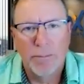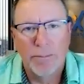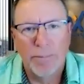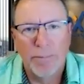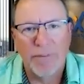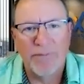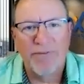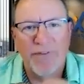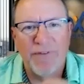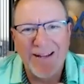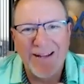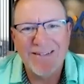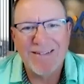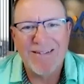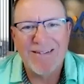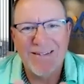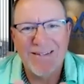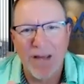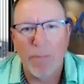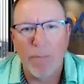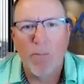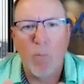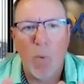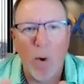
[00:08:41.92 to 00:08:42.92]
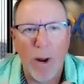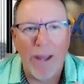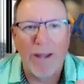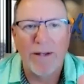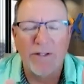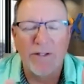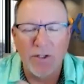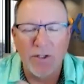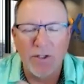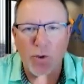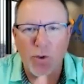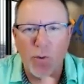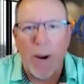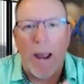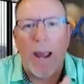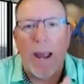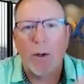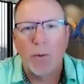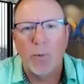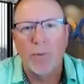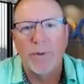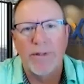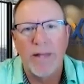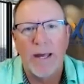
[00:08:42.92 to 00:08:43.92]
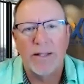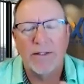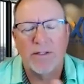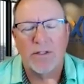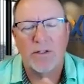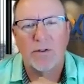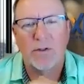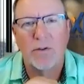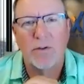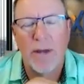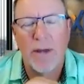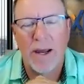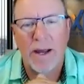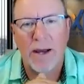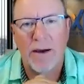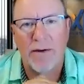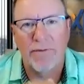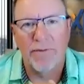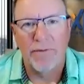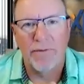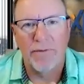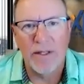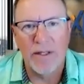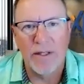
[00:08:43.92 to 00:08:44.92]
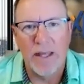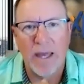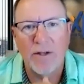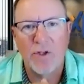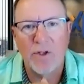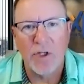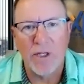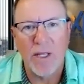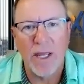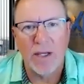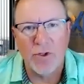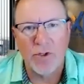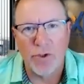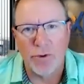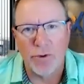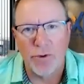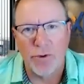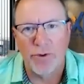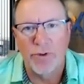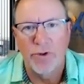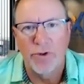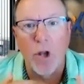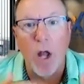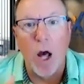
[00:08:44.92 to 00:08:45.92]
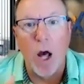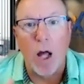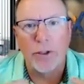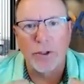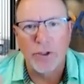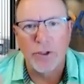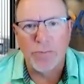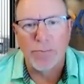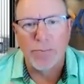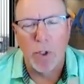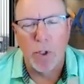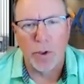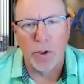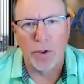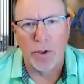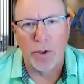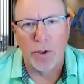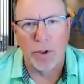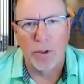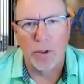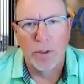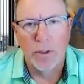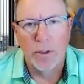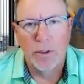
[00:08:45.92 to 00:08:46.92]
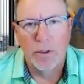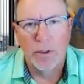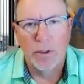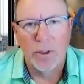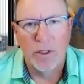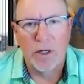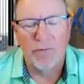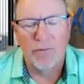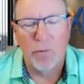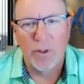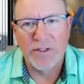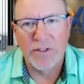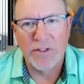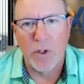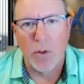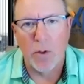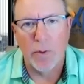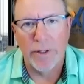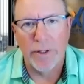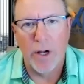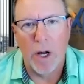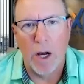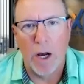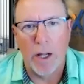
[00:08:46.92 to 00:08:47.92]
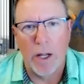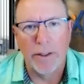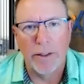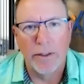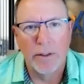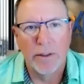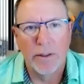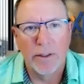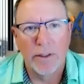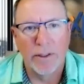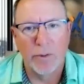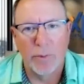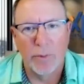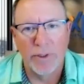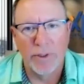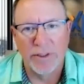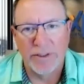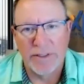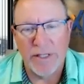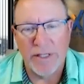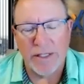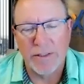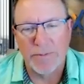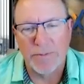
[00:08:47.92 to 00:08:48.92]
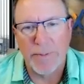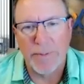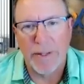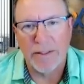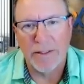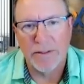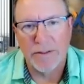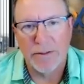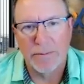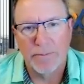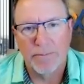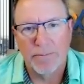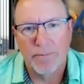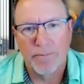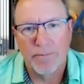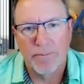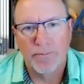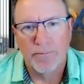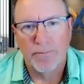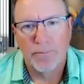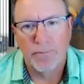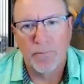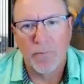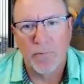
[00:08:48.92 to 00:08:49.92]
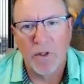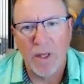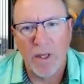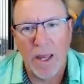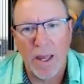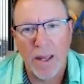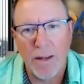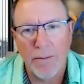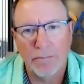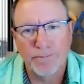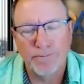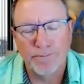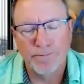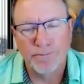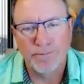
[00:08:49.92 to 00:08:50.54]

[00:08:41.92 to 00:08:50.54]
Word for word: but find some way to track with that so you have the education, you're the knowledge broker of what's going on in the real estate space, okay?